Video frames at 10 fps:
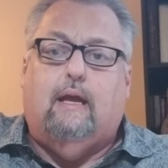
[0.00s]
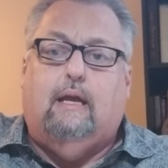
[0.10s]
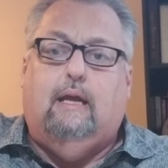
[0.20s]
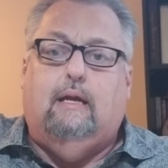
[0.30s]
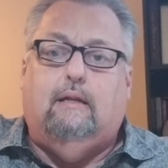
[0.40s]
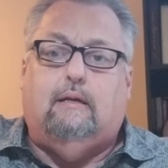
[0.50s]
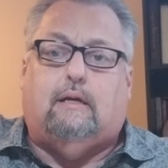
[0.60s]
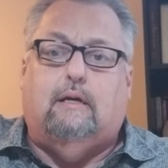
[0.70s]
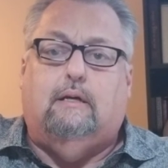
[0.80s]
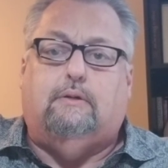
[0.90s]
in a
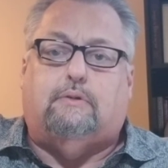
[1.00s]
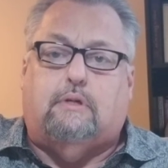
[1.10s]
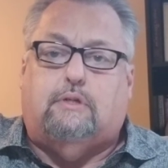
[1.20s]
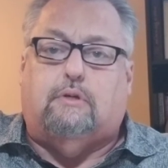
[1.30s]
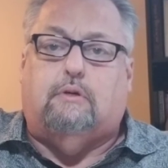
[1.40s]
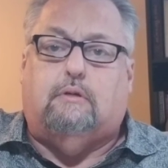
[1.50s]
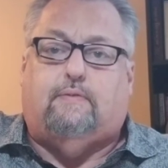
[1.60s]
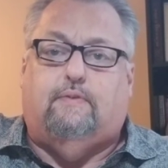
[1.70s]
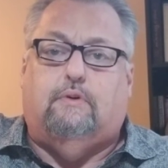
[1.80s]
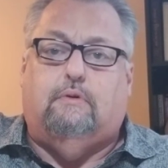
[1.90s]
country church
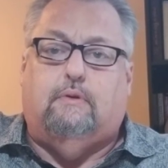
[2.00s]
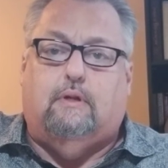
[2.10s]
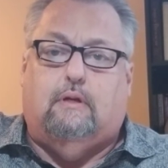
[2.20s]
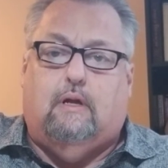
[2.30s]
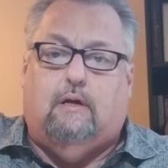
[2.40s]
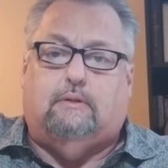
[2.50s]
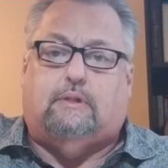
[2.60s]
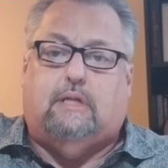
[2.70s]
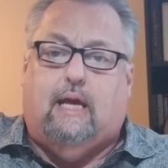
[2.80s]
for the lost